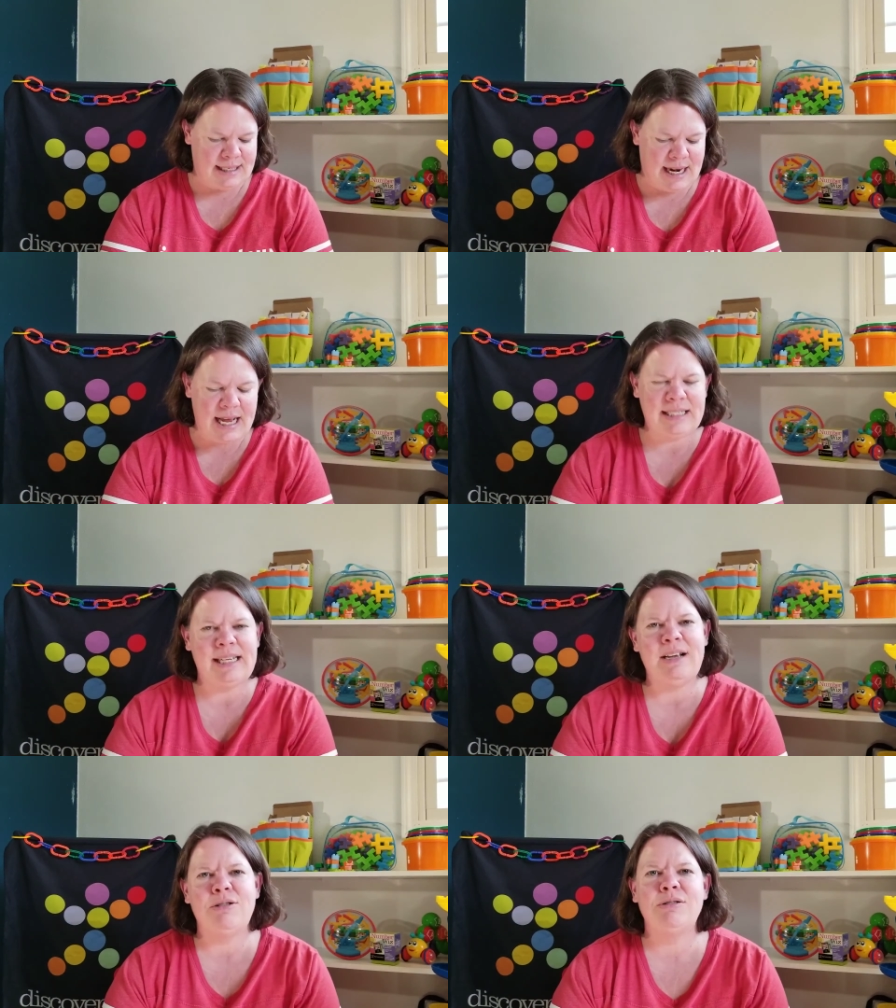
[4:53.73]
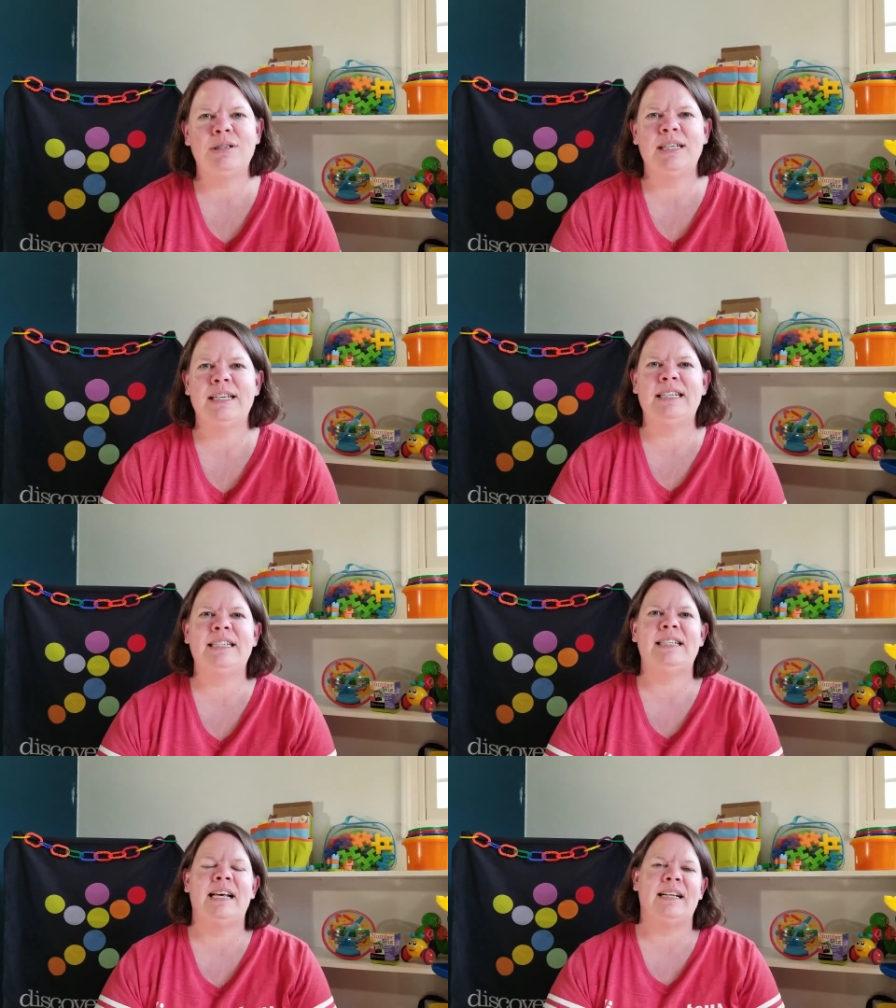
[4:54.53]
And I say older
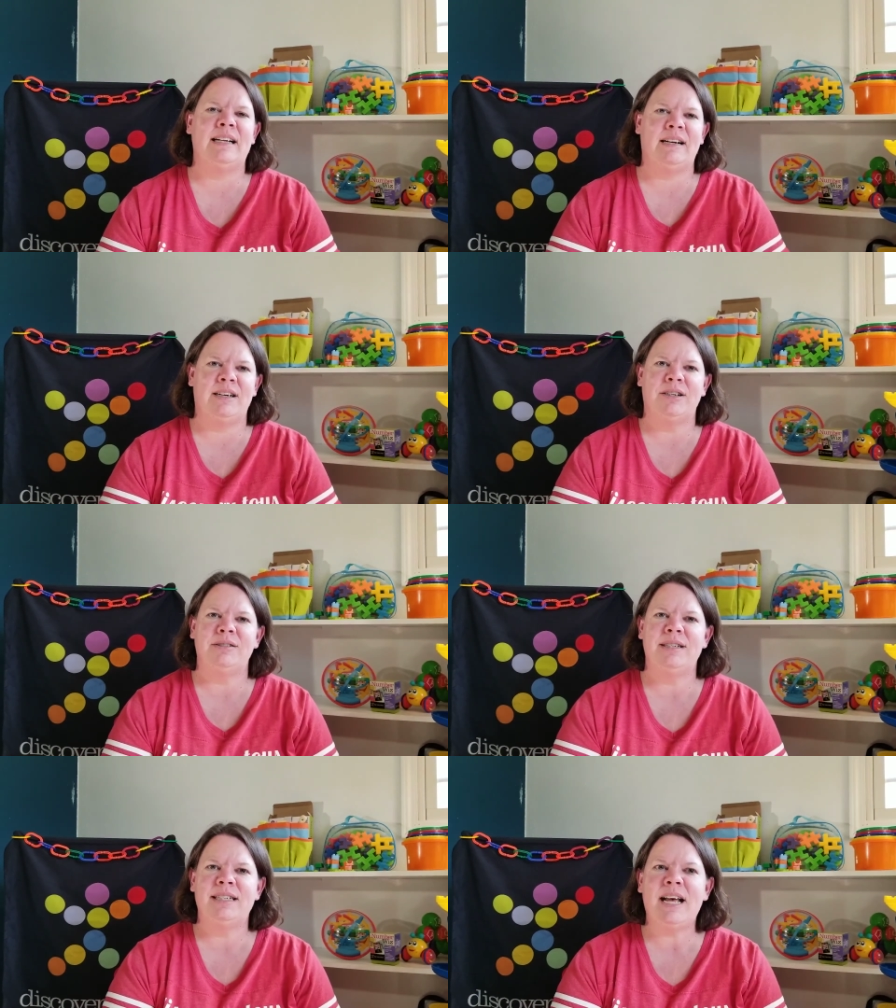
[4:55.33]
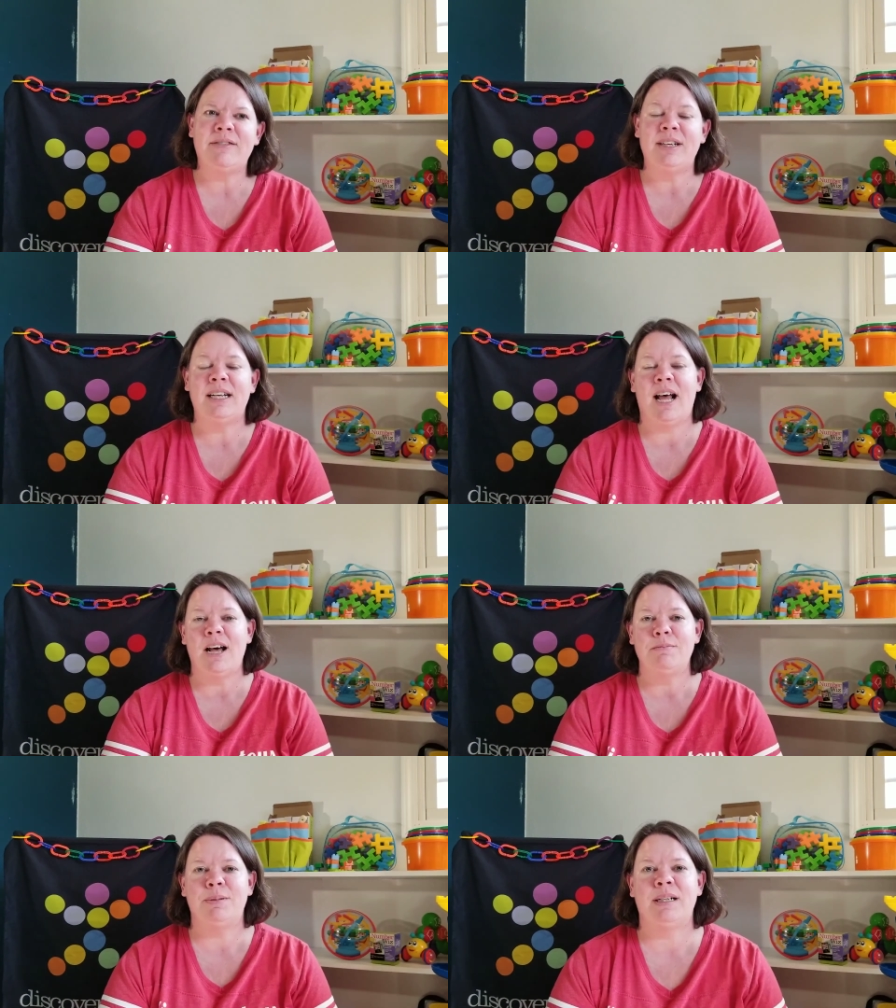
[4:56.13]
kids that are 7 and
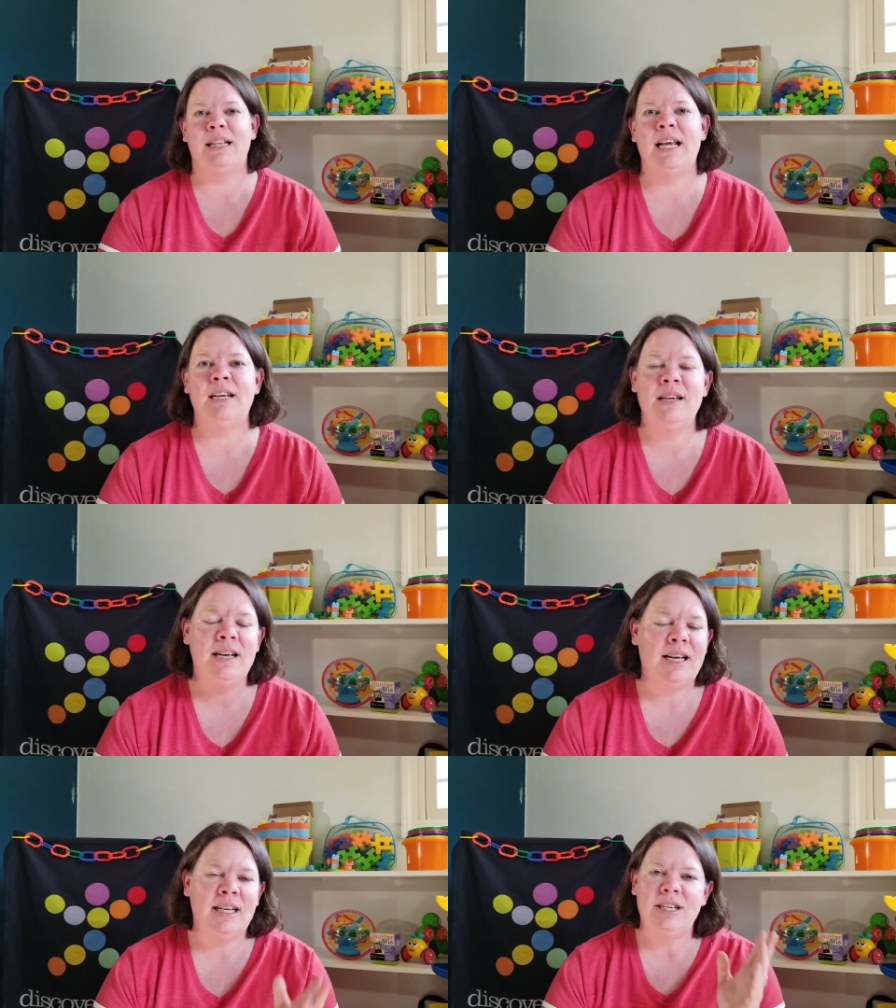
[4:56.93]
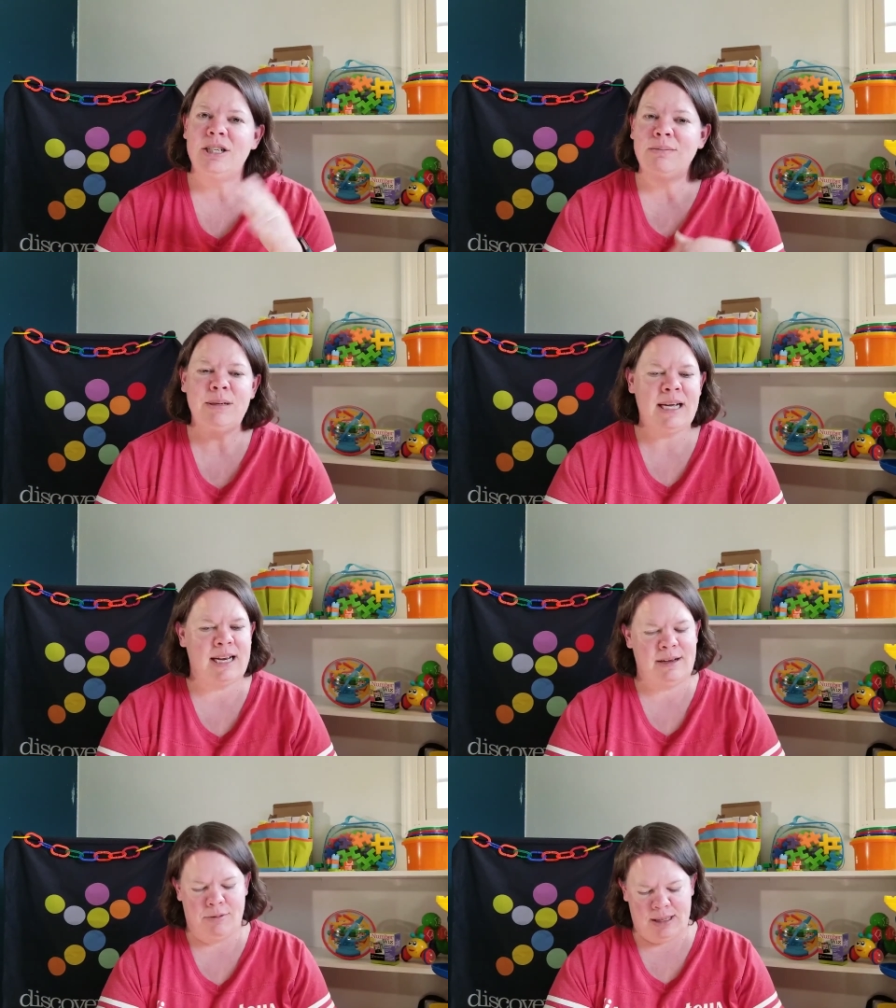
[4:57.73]
up, but they could be
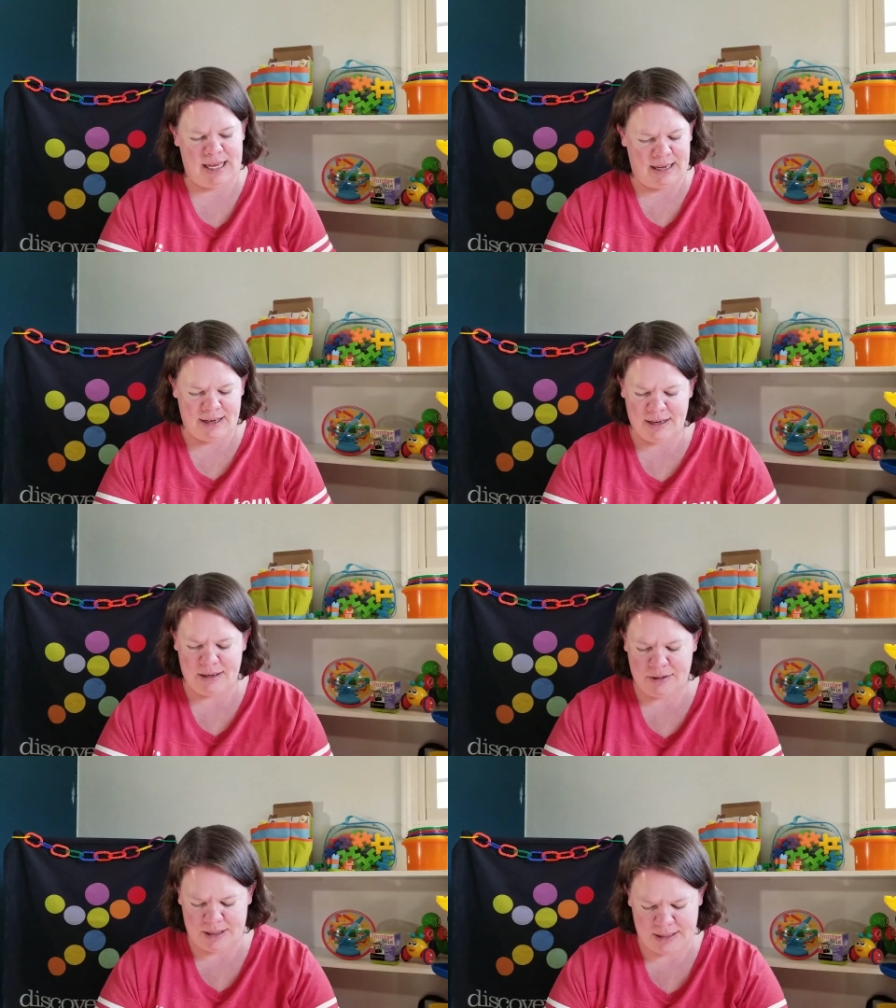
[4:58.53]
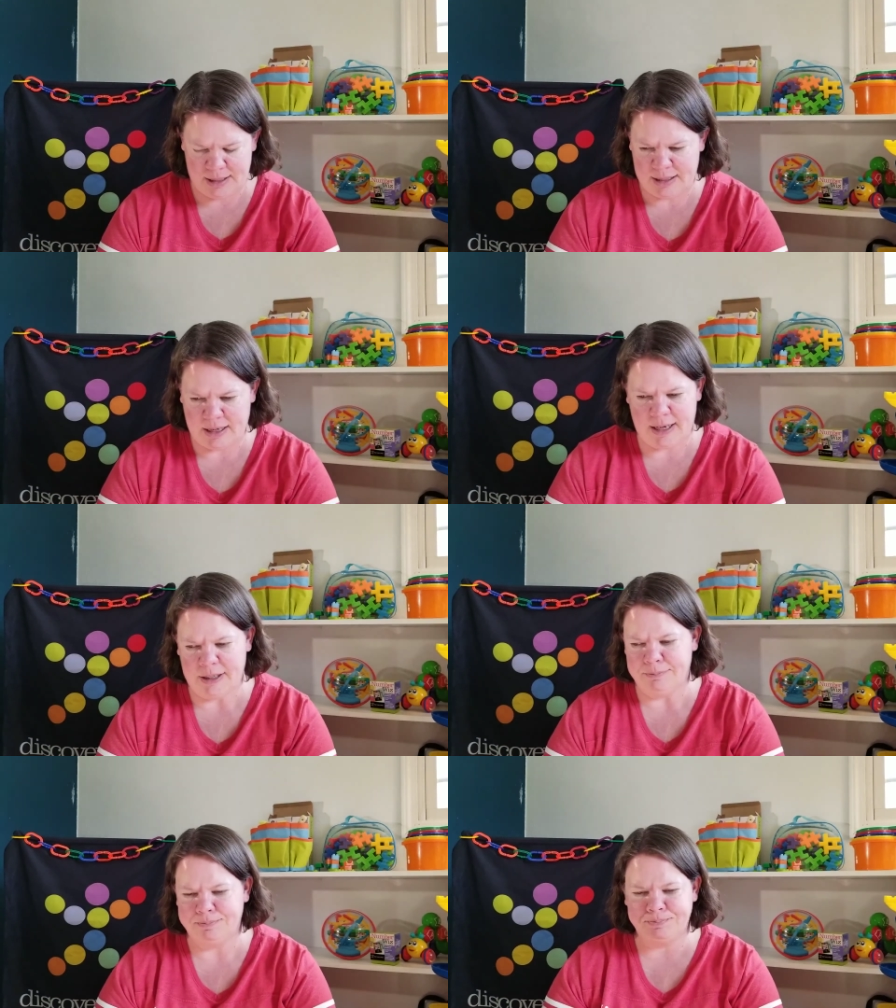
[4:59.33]
anyone that is
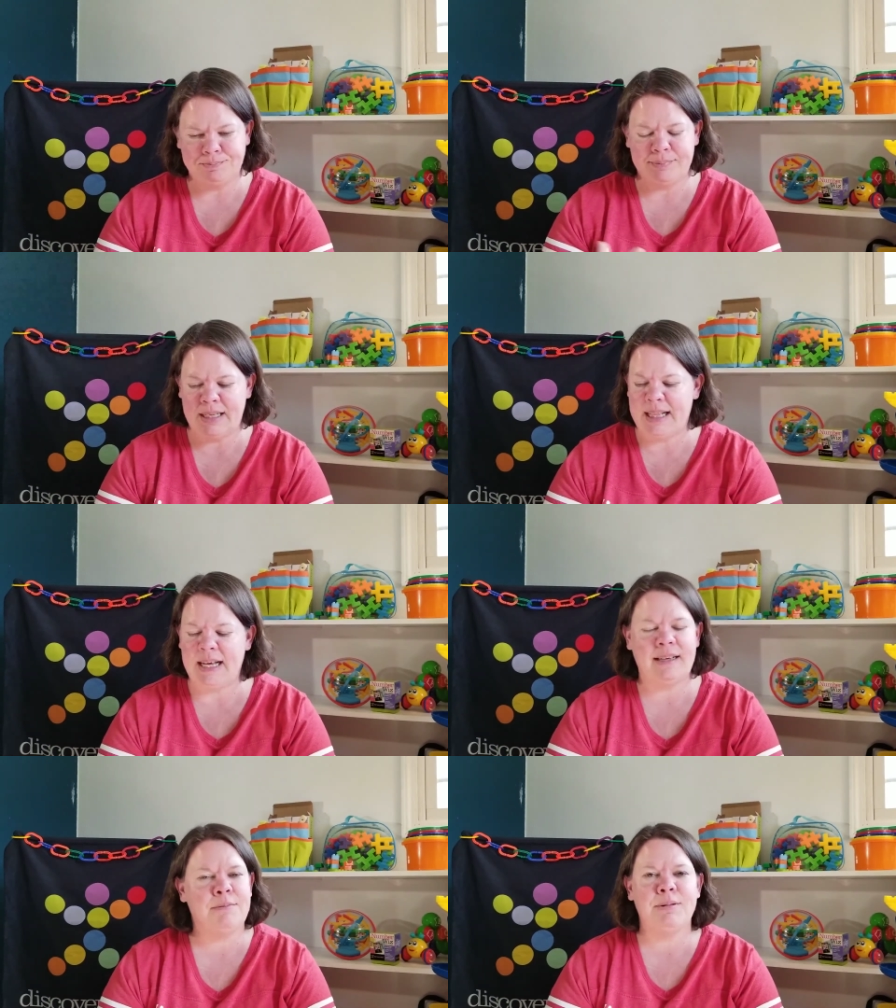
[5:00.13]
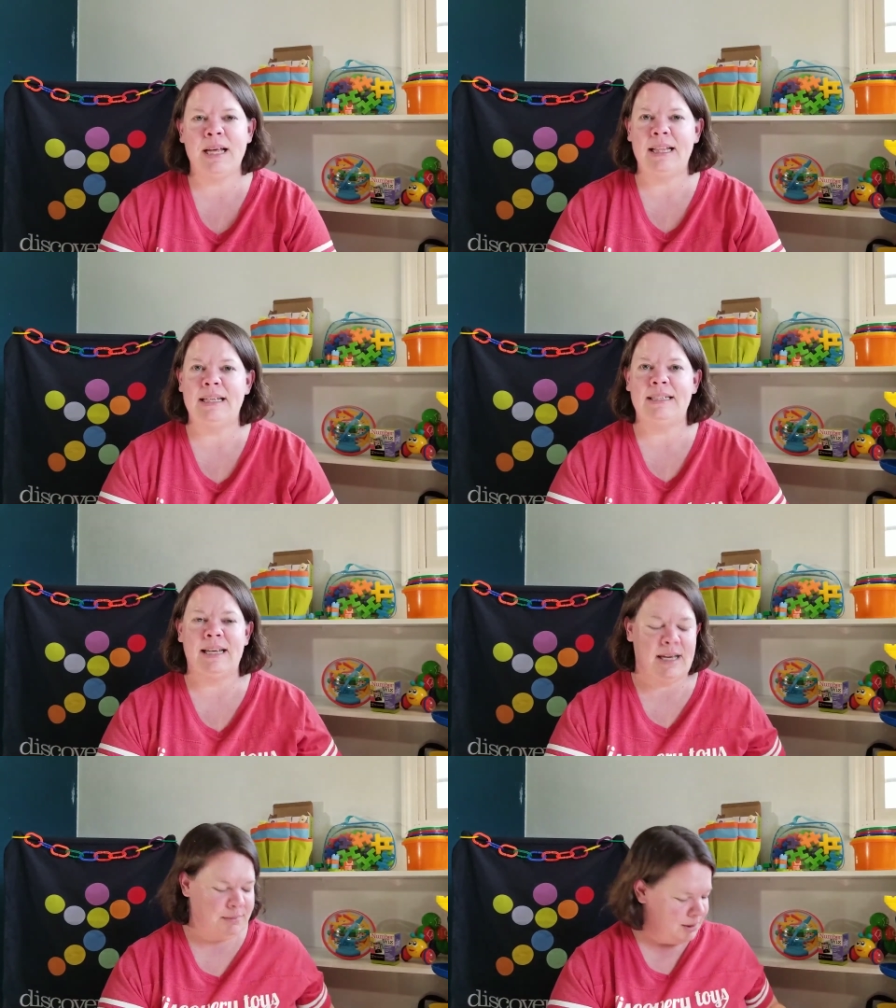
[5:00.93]
that can play these
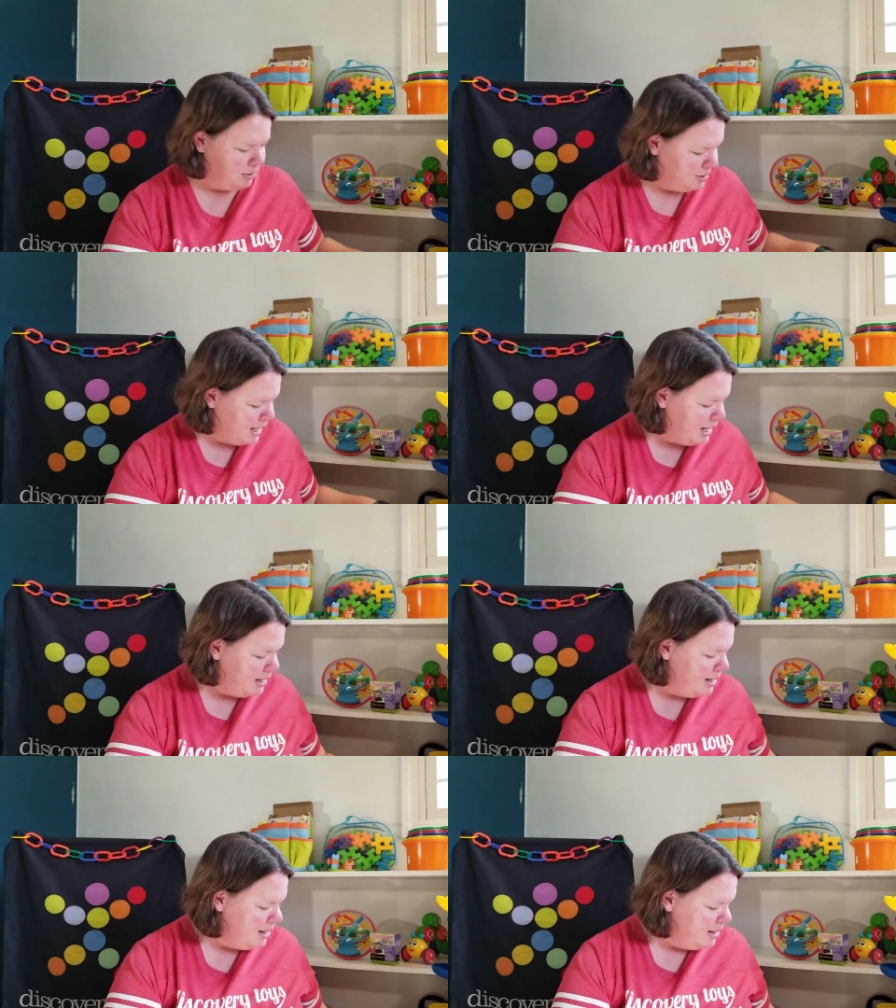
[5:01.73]
games, okay?